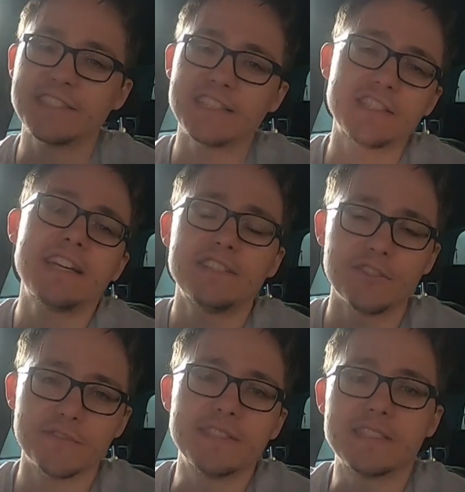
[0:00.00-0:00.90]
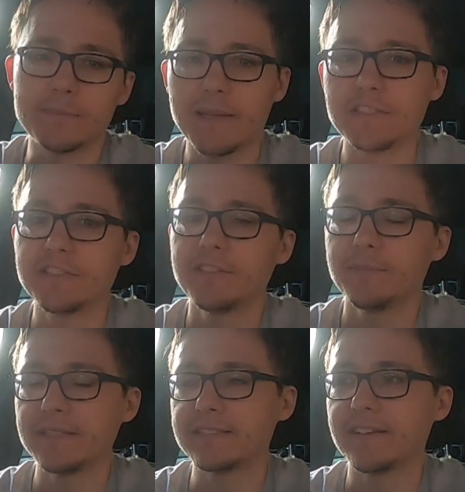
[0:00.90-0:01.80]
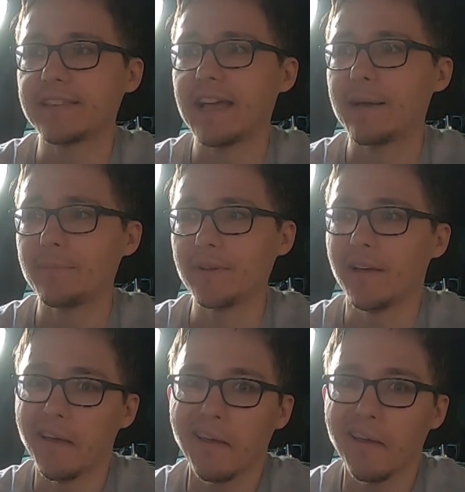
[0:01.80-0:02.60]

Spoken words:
They change obviously suspension and bits like that, but